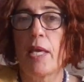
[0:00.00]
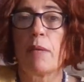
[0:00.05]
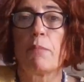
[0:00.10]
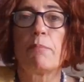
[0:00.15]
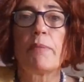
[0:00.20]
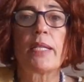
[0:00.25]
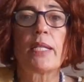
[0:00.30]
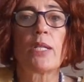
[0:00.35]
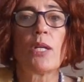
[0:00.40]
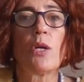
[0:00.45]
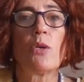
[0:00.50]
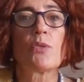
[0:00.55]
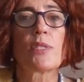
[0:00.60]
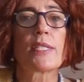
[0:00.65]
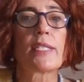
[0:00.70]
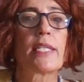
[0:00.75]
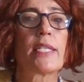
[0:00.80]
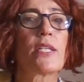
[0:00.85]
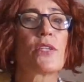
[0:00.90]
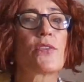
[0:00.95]
because
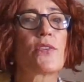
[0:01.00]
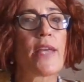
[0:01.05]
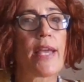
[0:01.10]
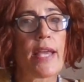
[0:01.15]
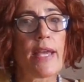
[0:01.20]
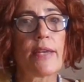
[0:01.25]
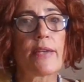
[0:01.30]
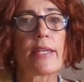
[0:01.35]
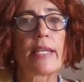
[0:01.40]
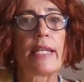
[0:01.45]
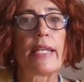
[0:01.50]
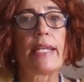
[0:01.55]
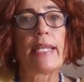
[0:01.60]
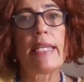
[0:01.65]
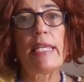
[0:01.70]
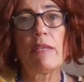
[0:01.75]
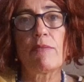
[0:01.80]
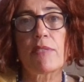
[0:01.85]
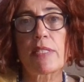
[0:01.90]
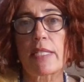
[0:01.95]
he rarely
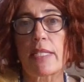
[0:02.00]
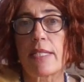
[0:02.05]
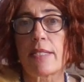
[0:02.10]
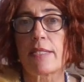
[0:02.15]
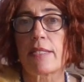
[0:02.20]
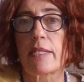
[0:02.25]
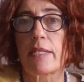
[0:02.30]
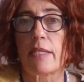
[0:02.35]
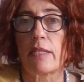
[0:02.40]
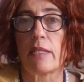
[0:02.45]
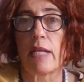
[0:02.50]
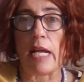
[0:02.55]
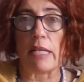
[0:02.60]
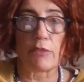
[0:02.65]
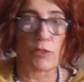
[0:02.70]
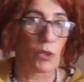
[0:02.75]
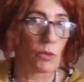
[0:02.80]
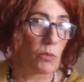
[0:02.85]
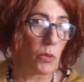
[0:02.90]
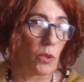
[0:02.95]
leaves his
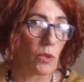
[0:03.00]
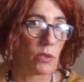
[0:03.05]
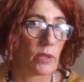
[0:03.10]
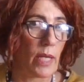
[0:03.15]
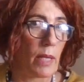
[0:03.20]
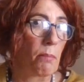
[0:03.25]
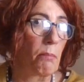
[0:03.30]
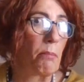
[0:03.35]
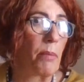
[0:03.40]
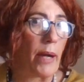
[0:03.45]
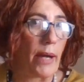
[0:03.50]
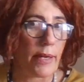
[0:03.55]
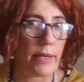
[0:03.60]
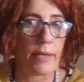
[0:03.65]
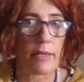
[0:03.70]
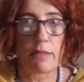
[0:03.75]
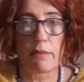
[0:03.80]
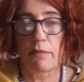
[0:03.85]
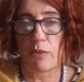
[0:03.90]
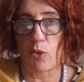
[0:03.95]
underworld
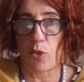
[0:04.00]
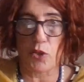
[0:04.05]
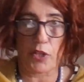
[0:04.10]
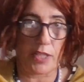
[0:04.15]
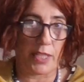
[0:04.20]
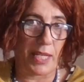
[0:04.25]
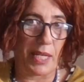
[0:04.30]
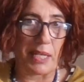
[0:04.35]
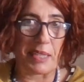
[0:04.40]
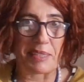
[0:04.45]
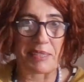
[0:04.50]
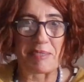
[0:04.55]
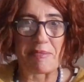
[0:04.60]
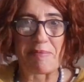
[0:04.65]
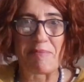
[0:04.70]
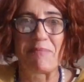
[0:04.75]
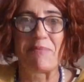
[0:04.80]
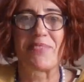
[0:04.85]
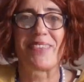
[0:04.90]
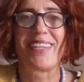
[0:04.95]
empire or
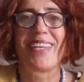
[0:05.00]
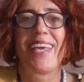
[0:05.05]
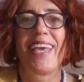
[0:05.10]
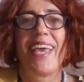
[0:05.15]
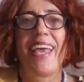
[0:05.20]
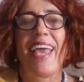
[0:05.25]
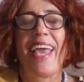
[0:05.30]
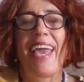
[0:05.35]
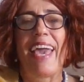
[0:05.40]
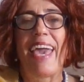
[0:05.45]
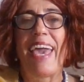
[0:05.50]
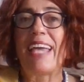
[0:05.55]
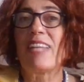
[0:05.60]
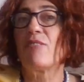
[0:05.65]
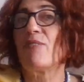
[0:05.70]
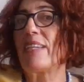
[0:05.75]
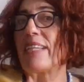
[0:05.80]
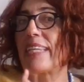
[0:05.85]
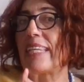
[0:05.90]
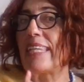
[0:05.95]
kingdom, and
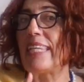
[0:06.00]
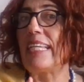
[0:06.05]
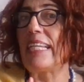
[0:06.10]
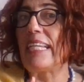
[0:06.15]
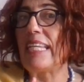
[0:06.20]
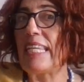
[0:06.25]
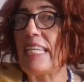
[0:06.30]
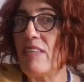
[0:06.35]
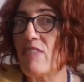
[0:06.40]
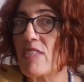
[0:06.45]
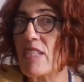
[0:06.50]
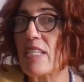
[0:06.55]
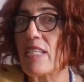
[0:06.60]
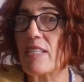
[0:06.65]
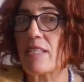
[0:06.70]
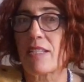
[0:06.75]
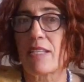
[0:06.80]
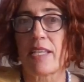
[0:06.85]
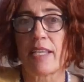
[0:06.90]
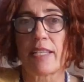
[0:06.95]
when he leaves
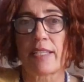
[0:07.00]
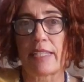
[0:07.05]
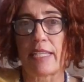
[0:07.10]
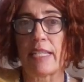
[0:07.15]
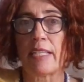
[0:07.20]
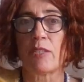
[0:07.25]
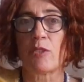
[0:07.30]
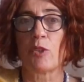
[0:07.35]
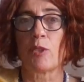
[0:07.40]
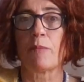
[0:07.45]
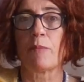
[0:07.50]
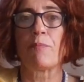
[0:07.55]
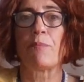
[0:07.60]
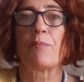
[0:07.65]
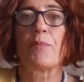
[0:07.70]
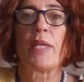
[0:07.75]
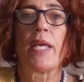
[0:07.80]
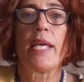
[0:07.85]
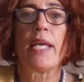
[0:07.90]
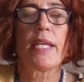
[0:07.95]
his kingdom,
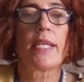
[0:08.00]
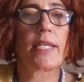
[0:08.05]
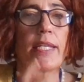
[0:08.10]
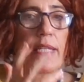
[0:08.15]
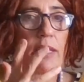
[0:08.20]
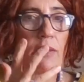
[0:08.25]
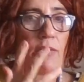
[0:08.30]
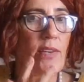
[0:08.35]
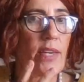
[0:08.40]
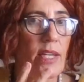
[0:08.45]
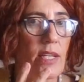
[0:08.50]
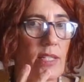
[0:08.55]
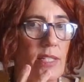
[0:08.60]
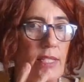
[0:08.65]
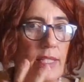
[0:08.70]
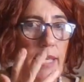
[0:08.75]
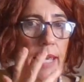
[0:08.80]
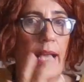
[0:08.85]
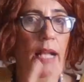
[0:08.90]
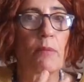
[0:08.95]
he wears
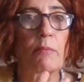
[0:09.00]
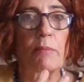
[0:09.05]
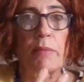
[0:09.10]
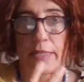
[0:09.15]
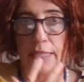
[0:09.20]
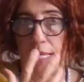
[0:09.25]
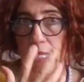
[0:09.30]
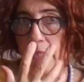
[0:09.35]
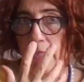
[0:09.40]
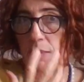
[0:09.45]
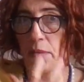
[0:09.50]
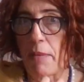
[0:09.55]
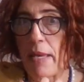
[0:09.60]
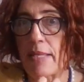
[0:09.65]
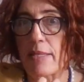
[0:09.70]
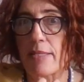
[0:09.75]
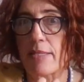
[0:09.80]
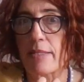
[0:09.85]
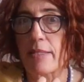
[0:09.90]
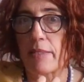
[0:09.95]
helmet and
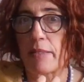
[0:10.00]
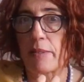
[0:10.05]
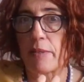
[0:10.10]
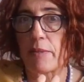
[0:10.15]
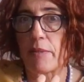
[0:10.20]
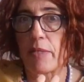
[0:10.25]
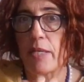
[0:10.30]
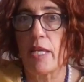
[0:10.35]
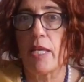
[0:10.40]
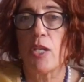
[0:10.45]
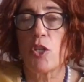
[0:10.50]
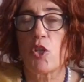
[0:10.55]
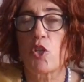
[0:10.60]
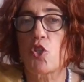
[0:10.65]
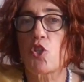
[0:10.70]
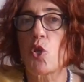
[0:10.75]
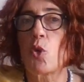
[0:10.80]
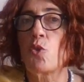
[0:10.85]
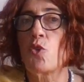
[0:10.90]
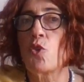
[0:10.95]
mask,
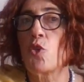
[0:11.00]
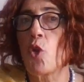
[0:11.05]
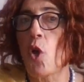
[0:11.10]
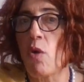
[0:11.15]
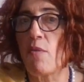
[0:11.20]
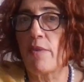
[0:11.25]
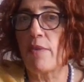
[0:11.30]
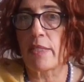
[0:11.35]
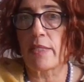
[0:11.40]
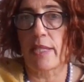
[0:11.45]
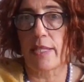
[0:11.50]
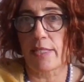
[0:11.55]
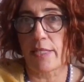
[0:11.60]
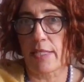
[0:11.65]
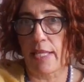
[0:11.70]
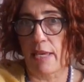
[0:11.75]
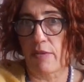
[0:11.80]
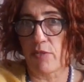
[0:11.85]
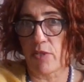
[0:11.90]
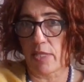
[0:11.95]
so no one has
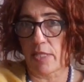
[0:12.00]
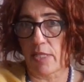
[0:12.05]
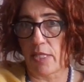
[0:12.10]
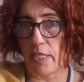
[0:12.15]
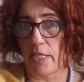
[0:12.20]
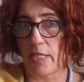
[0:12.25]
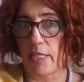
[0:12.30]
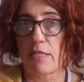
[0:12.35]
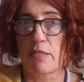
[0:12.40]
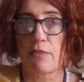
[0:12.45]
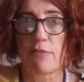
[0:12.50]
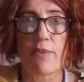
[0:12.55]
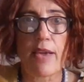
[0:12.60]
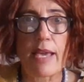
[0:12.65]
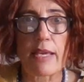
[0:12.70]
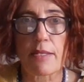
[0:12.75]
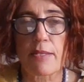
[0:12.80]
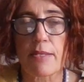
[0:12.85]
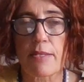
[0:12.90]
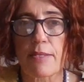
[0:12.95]
ever seen his
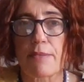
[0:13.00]
face.